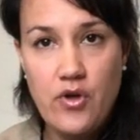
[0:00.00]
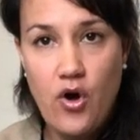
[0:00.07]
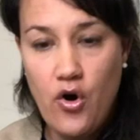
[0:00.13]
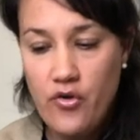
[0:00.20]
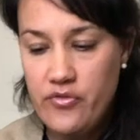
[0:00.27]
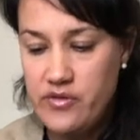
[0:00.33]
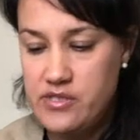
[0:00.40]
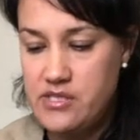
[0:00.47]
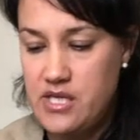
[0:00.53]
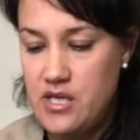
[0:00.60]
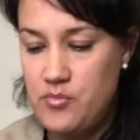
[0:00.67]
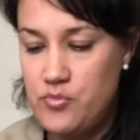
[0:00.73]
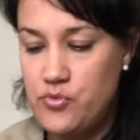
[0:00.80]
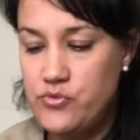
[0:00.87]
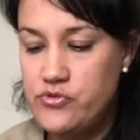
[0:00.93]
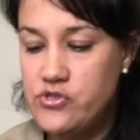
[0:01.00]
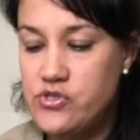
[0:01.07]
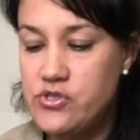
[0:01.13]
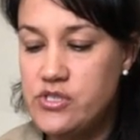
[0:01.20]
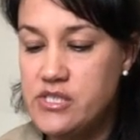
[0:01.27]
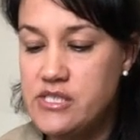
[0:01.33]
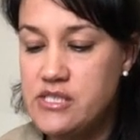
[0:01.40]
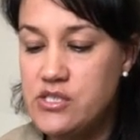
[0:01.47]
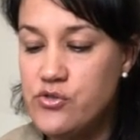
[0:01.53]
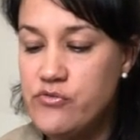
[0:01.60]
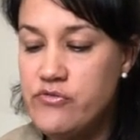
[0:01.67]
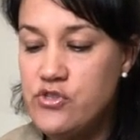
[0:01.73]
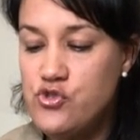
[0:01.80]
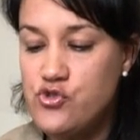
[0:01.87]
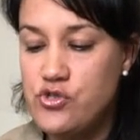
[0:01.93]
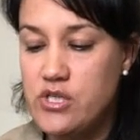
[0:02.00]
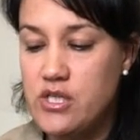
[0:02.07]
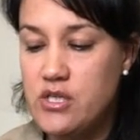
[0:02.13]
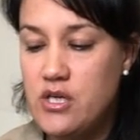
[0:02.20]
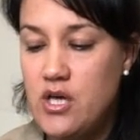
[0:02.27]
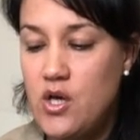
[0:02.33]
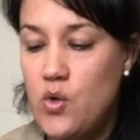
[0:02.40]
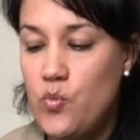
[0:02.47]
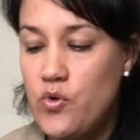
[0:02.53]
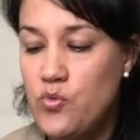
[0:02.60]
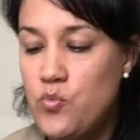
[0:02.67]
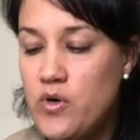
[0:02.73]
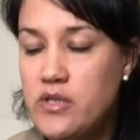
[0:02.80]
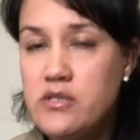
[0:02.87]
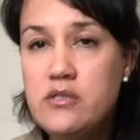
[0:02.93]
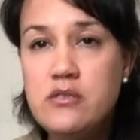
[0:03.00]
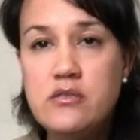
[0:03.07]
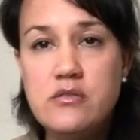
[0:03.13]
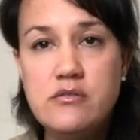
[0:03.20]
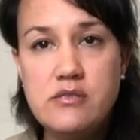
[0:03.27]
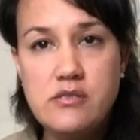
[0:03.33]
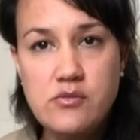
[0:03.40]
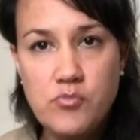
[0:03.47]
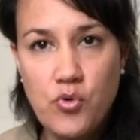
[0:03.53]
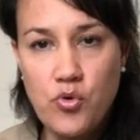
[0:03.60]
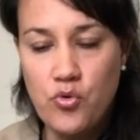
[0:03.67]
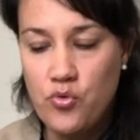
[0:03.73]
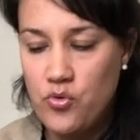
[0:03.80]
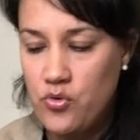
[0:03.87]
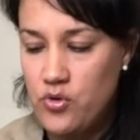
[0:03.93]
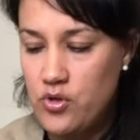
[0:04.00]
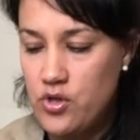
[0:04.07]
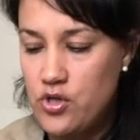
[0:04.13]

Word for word: On the table stood a silver tree with one small